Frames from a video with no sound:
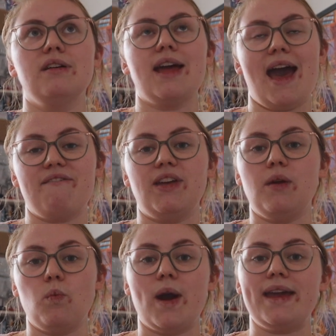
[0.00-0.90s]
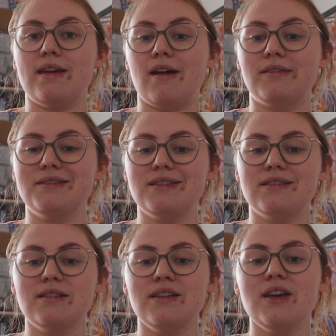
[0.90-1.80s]
heavy weight
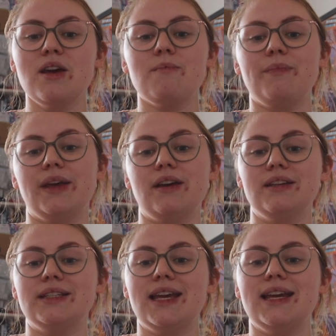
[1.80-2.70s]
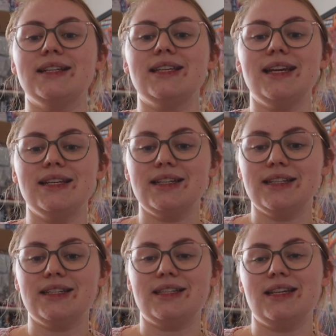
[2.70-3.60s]
yarns because it is
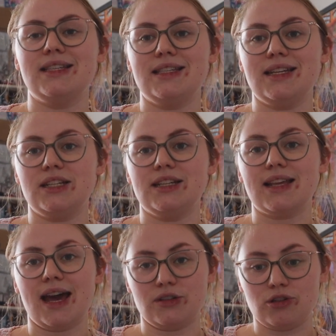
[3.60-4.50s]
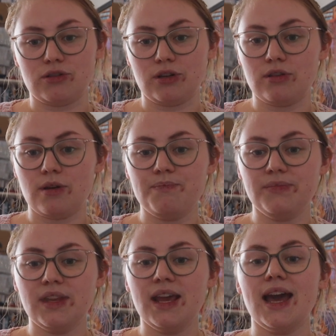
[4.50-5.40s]
easier to see the stitches as you do
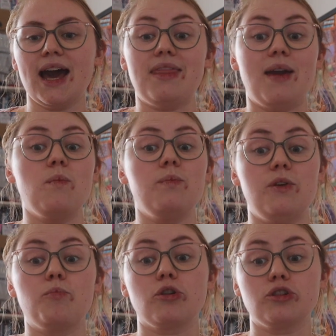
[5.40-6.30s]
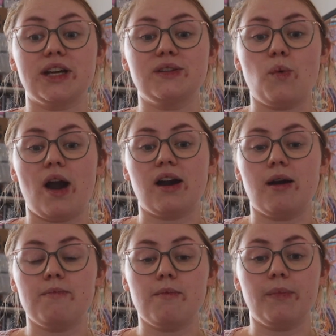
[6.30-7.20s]
them, and the projects work
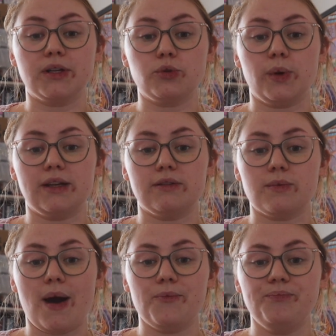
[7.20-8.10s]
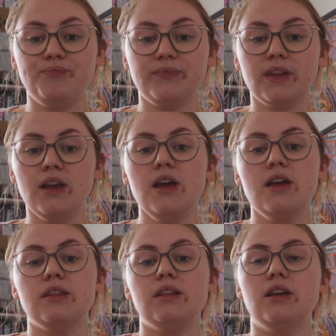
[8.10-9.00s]
up much quicker as well.
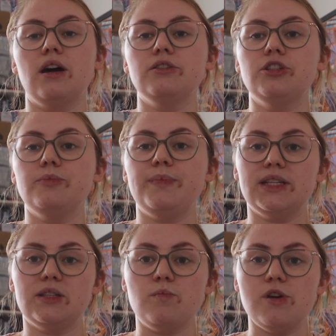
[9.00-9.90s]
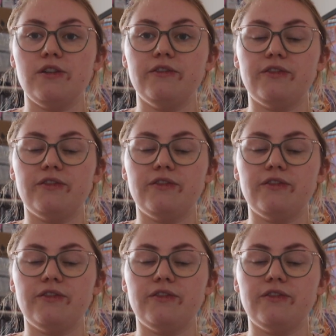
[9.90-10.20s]
The yarn should be smooth,